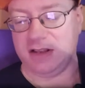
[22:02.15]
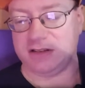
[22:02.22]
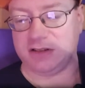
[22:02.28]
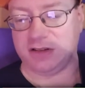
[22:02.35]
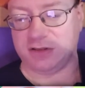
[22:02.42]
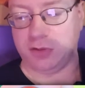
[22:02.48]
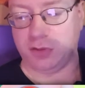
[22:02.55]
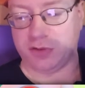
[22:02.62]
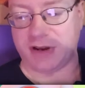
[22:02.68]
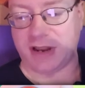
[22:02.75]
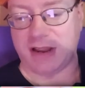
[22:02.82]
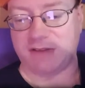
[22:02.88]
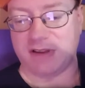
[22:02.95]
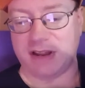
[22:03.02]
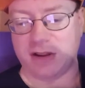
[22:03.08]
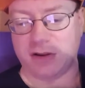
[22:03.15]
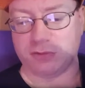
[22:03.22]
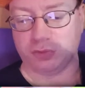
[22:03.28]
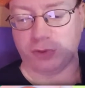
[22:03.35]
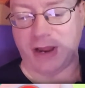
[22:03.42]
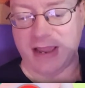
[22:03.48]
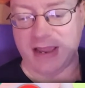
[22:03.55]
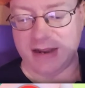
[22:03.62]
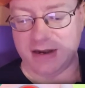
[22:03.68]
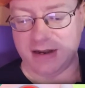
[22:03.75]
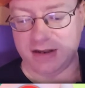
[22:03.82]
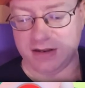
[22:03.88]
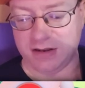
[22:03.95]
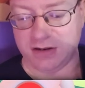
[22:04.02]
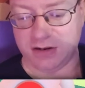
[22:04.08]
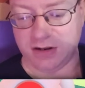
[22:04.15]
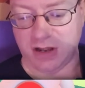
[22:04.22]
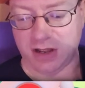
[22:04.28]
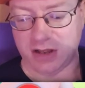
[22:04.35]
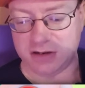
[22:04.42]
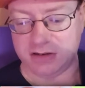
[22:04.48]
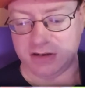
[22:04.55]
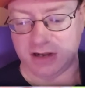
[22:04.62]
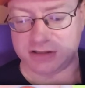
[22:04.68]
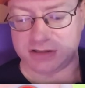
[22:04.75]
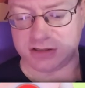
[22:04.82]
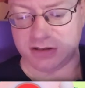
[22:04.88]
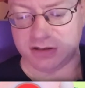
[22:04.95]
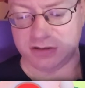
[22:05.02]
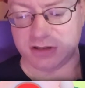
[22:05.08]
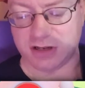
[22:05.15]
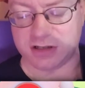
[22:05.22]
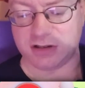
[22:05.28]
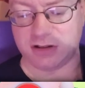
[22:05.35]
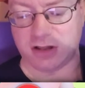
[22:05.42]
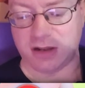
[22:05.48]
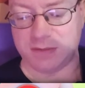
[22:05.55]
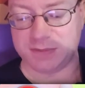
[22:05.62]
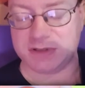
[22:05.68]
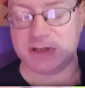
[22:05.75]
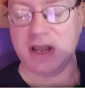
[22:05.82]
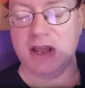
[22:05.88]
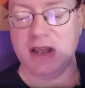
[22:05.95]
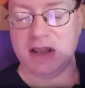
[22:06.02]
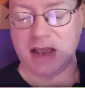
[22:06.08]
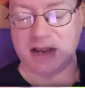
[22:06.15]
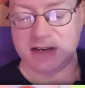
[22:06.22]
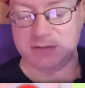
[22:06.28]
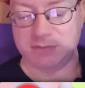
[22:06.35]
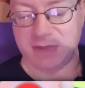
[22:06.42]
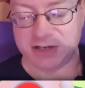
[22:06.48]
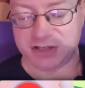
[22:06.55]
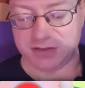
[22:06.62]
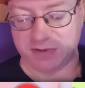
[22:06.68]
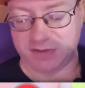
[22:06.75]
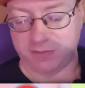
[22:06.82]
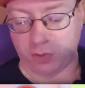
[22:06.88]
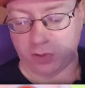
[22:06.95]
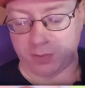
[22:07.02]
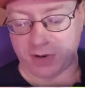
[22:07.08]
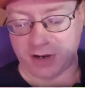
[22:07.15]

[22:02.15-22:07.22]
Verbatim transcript: Still cool to have a red uh, Duskull, Dusclops. I didn't mention before,